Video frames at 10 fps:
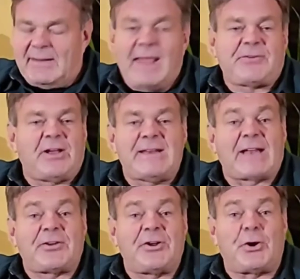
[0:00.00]
it's good,
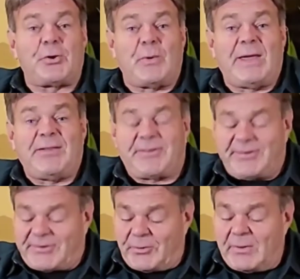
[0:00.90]
not going to go to
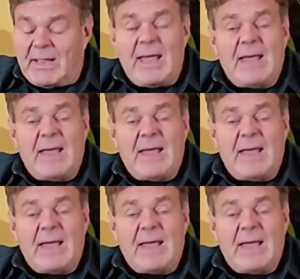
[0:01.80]
waste. So